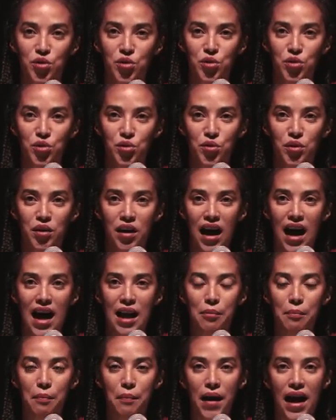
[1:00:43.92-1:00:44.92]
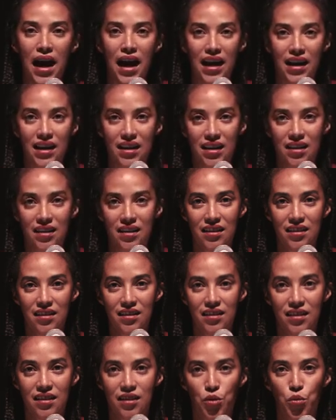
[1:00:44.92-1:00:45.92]
to unpack
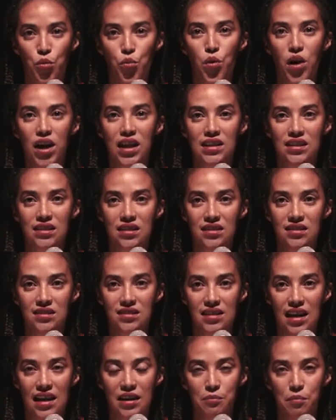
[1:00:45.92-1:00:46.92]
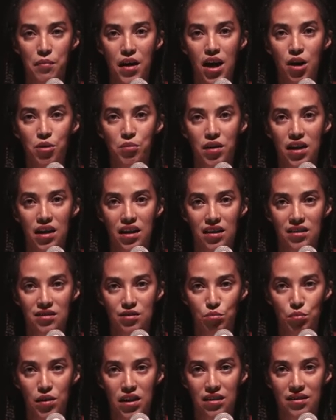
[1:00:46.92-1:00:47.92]
whiteness and power
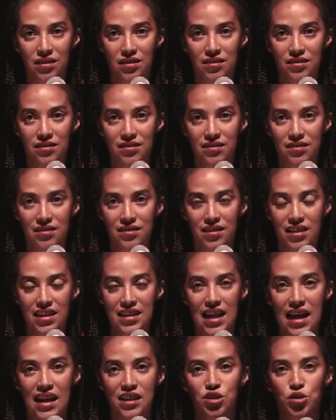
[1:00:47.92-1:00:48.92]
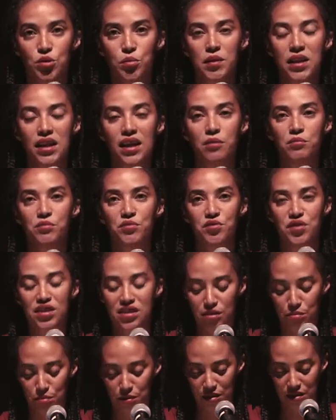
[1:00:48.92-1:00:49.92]
as well. It has to become
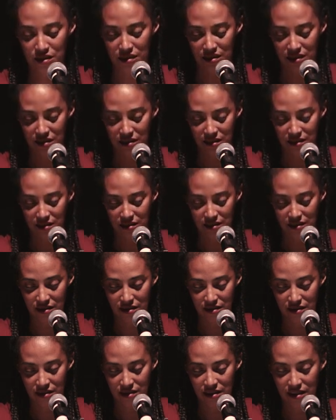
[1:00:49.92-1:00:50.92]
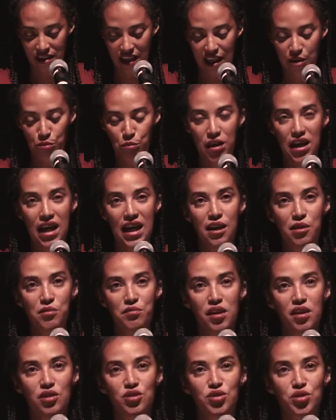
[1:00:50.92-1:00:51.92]
visible. And we
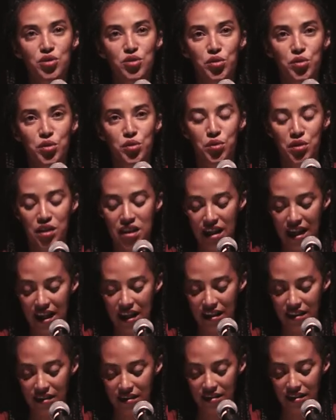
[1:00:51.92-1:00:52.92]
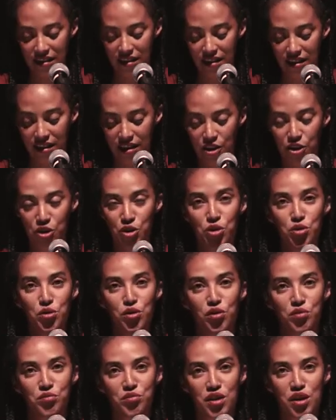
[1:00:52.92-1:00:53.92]
have also to create new
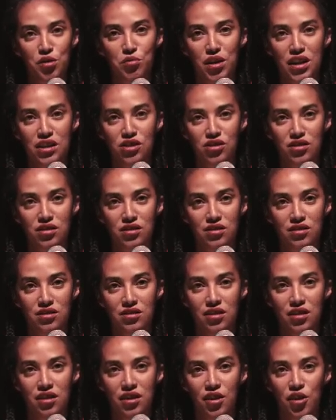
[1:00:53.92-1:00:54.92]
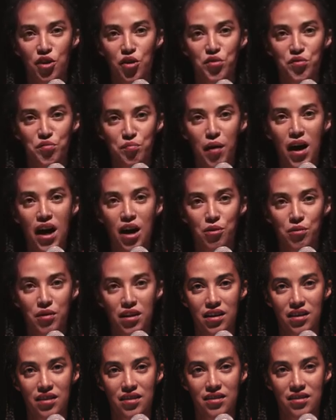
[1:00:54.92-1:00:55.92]
configurations of
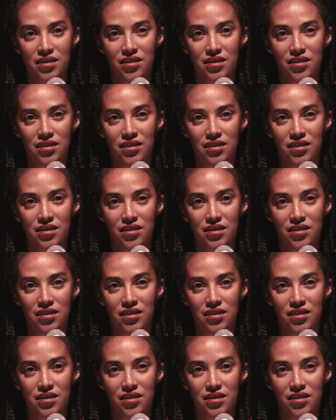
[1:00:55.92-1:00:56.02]
power.